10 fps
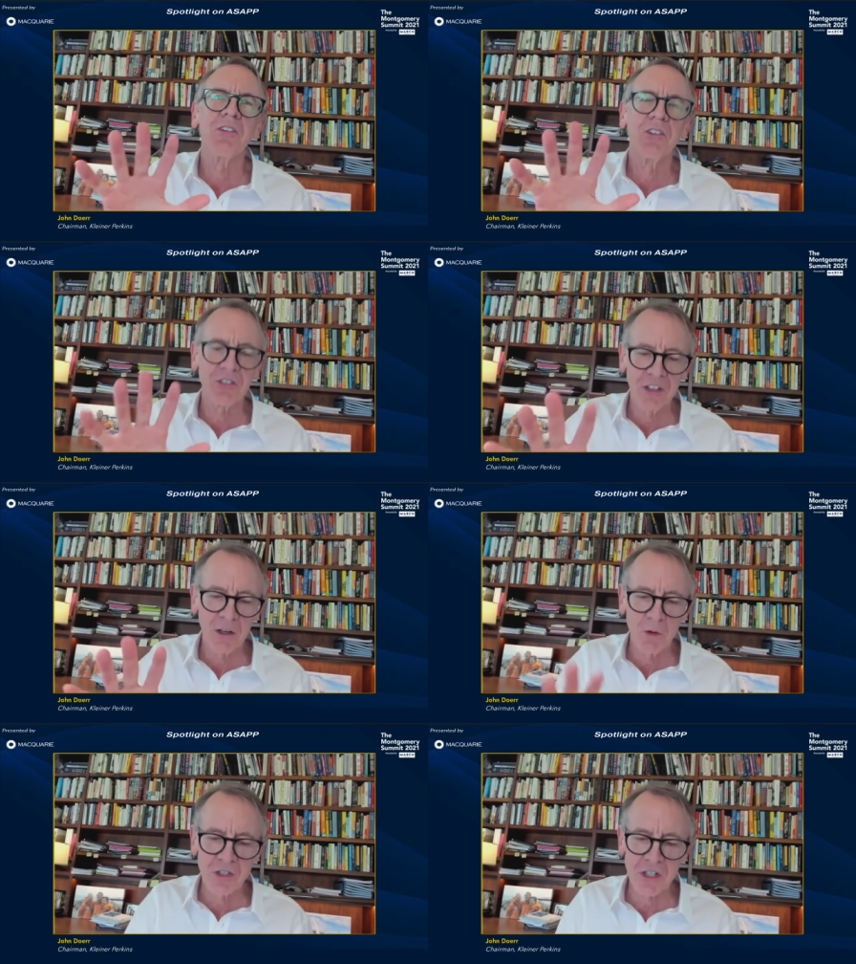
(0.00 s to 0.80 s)

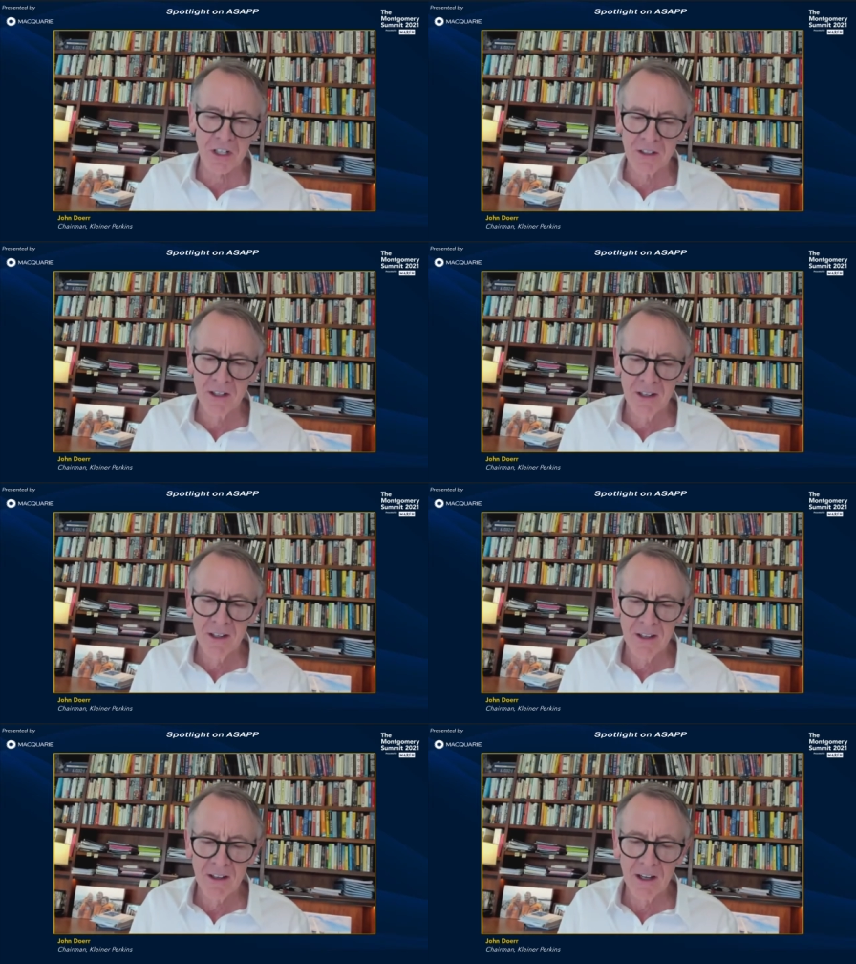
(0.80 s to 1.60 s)
distinguishing
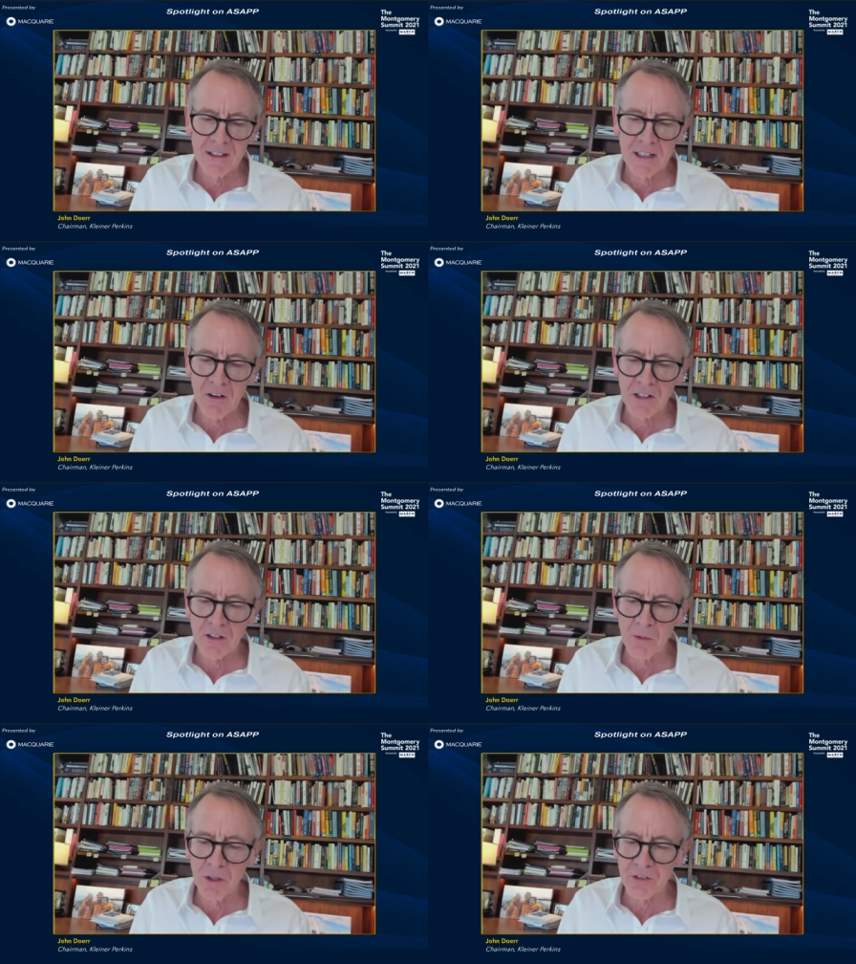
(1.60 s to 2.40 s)

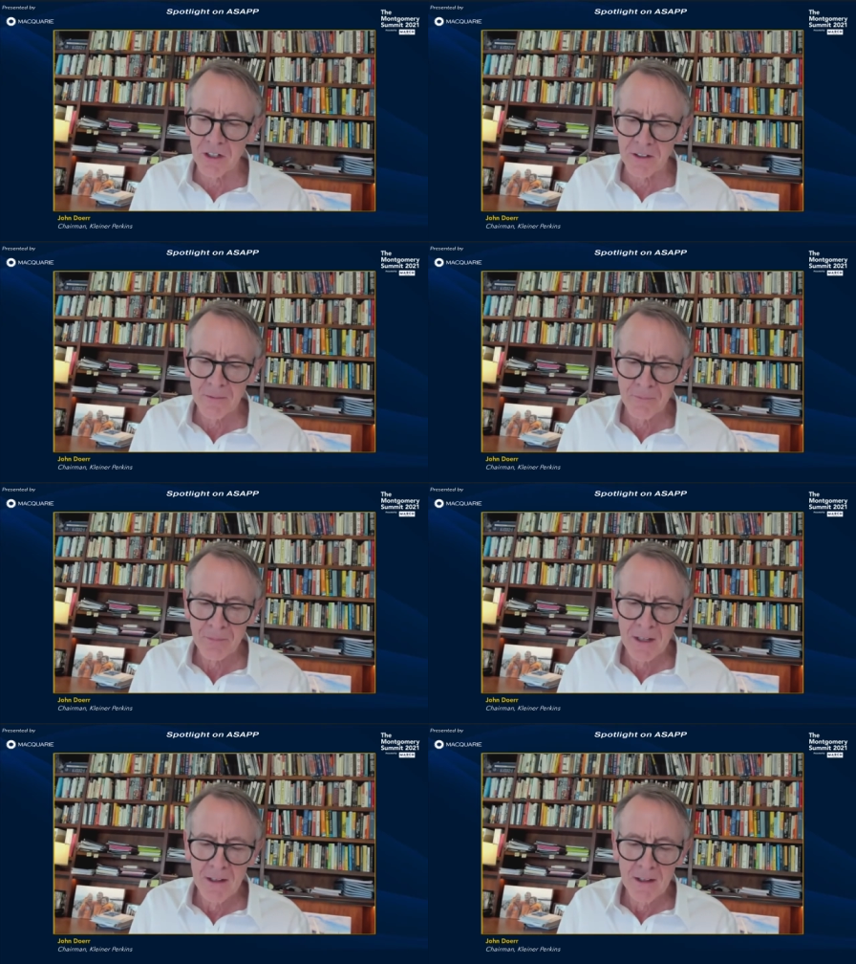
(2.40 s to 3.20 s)
characteristic.
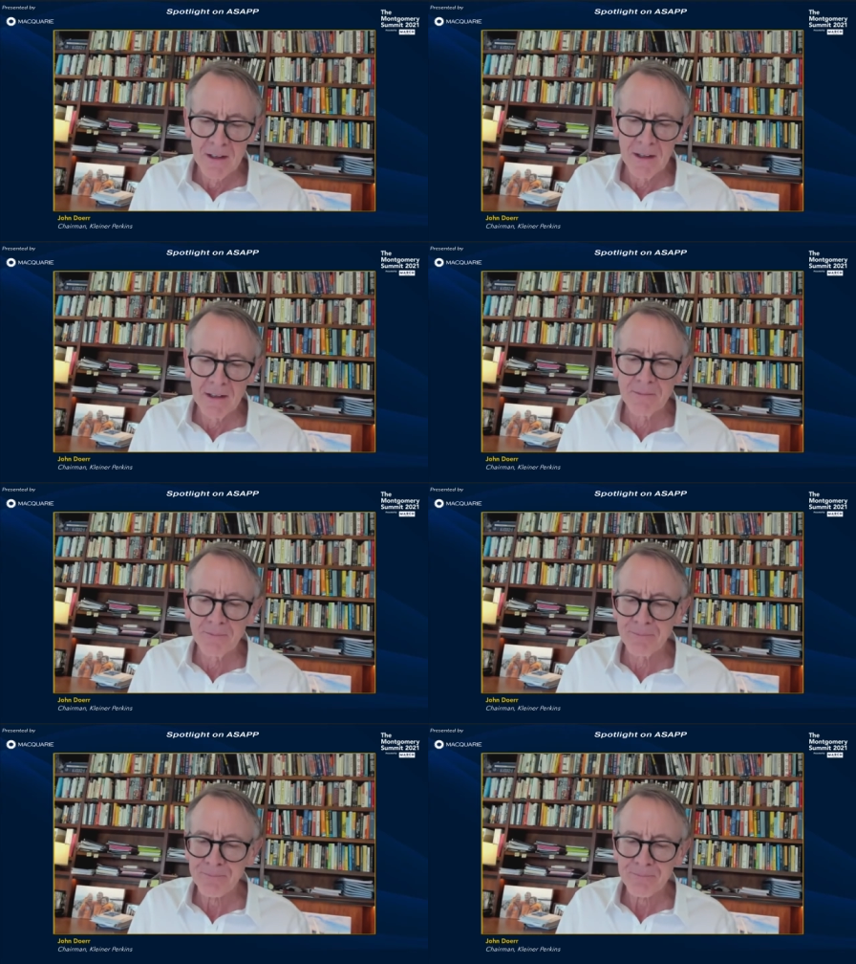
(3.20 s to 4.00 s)
And
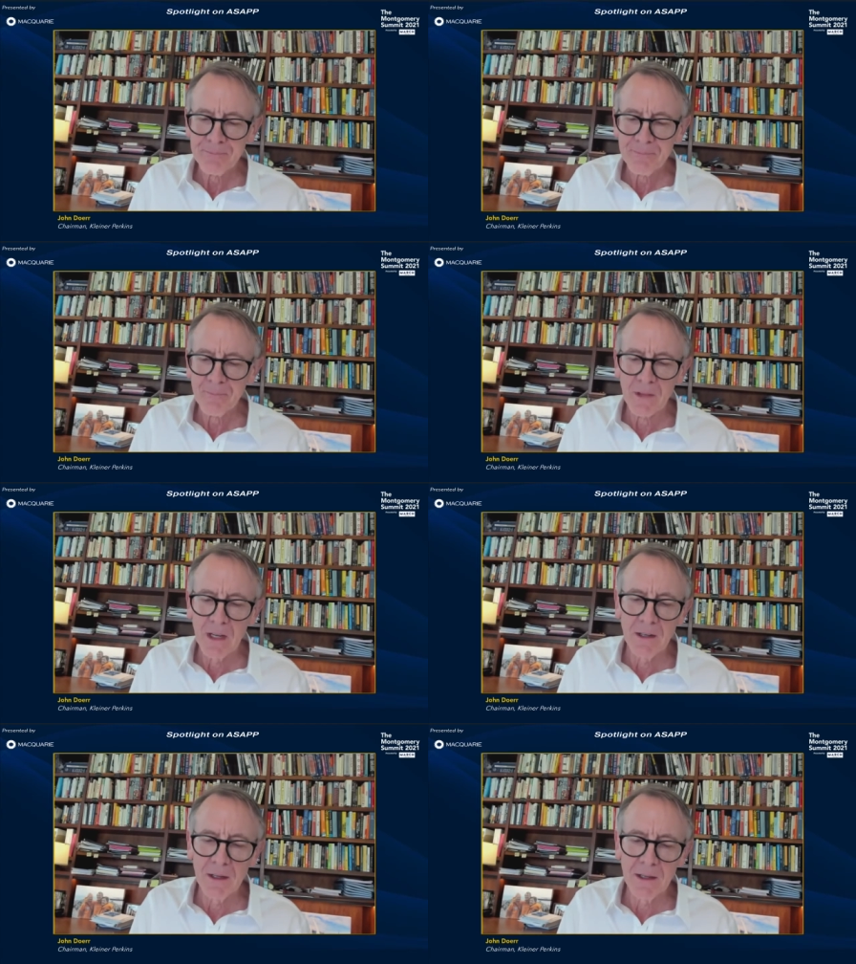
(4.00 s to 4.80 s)

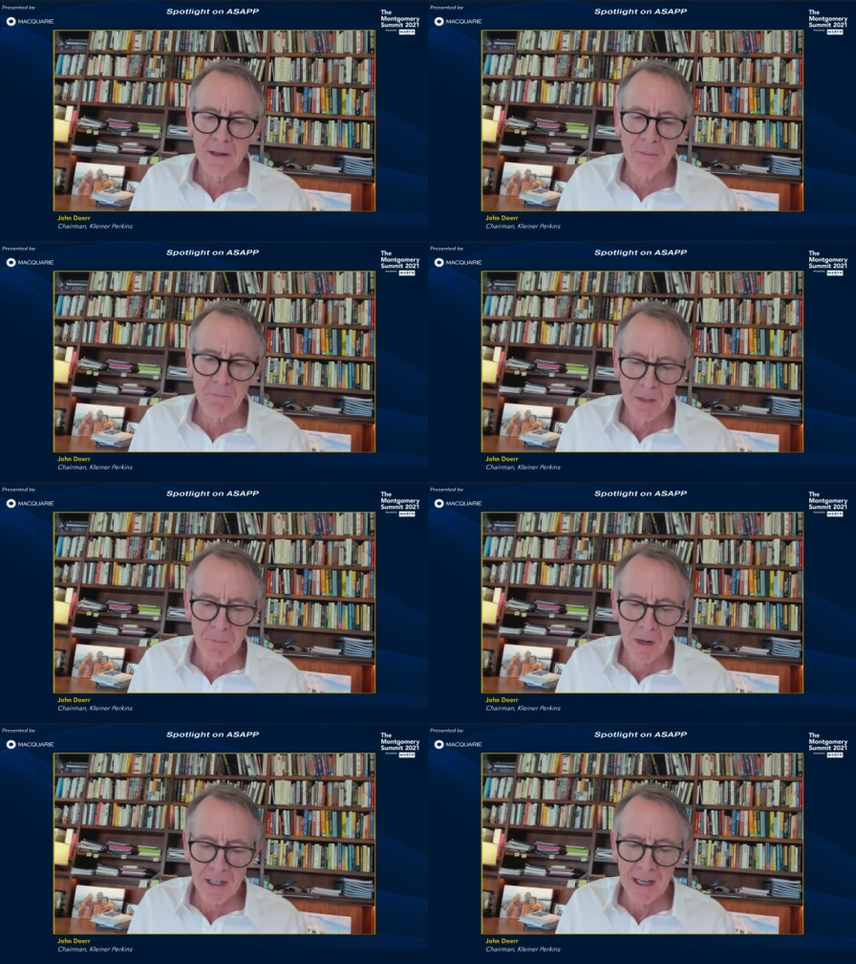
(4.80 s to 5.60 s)

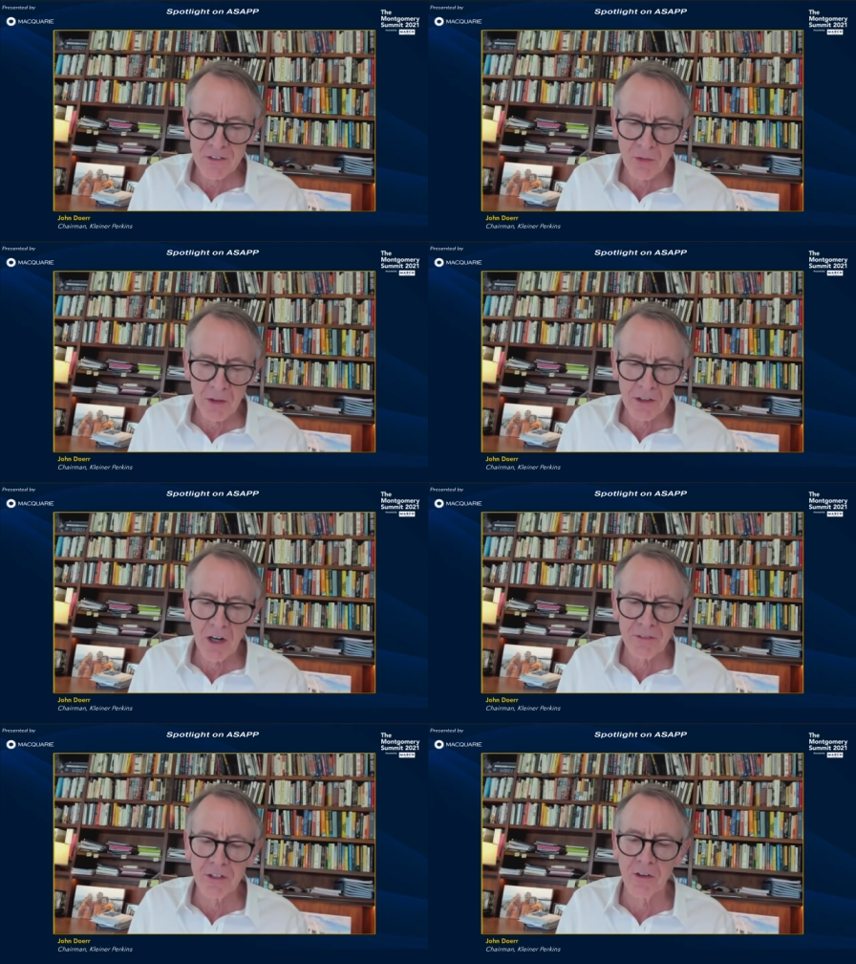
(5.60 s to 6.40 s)
my hat's really
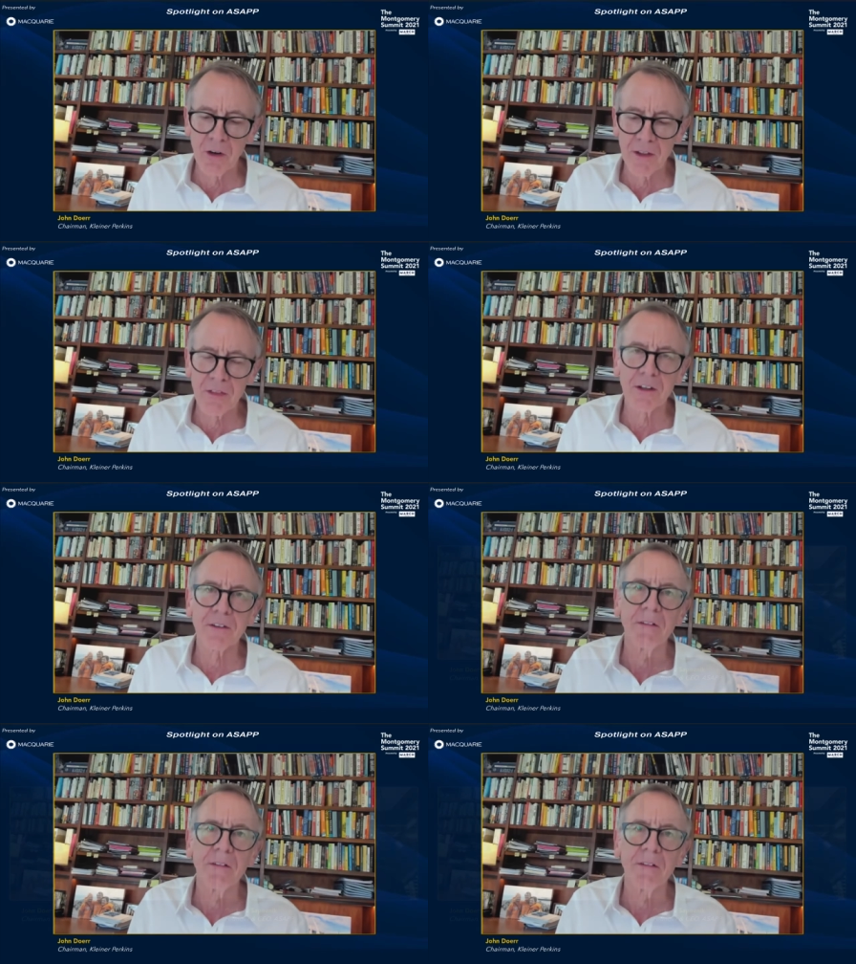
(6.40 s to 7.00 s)
off to you. I think